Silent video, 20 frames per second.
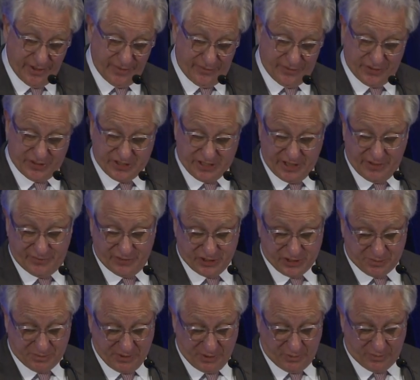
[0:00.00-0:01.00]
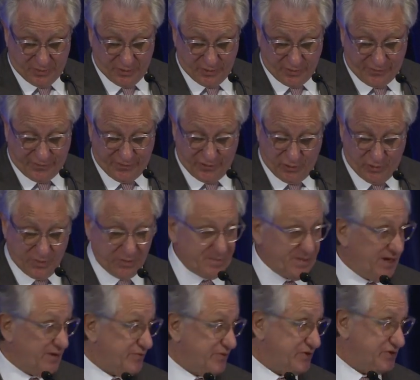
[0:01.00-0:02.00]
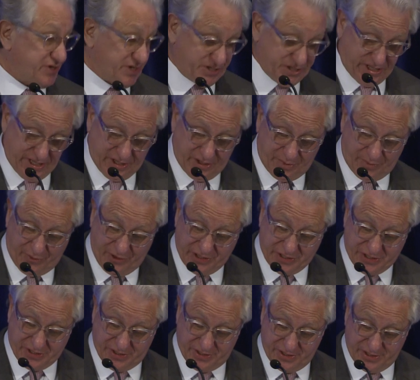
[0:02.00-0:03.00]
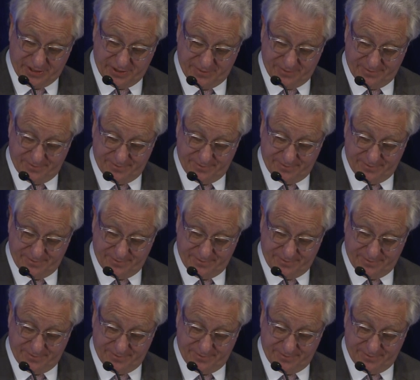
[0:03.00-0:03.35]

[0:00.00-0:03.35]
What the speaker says: for the Steven Spielberg film about the 16th president.